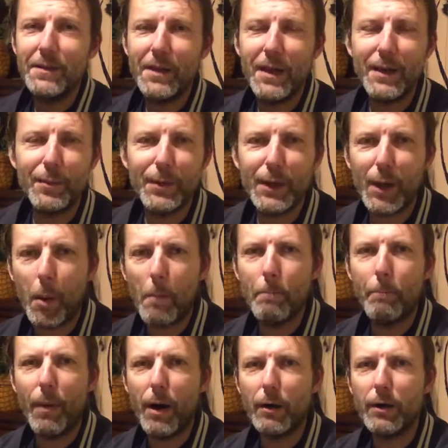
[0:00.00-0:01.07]
Anybody know
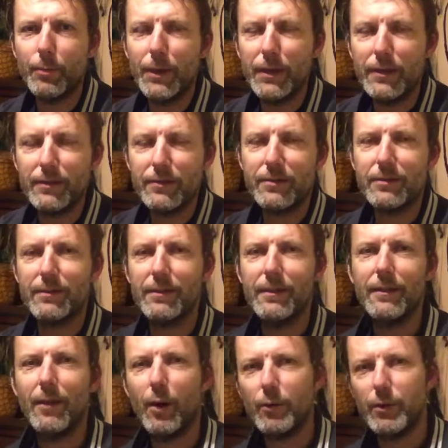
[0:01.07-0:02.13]
what bonk means?
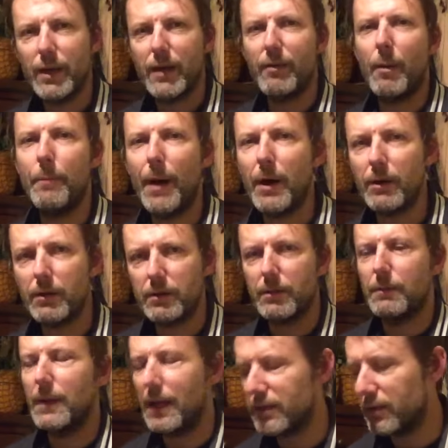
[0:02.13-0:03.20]
Oh yeah, I bonked
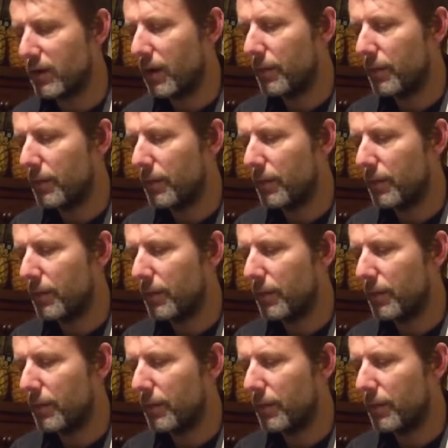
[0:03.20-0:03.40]
them last night.